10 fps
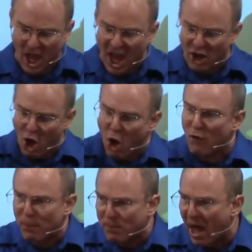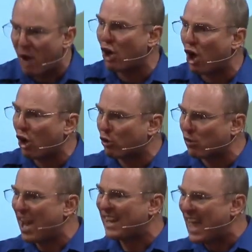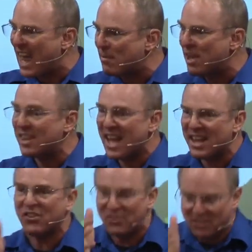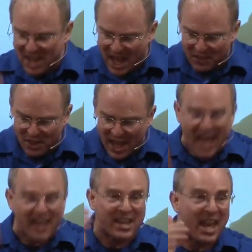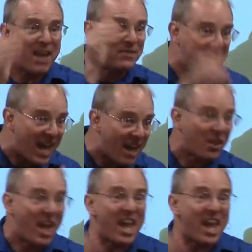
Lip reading: and overpowered our great enemy that is death and gave death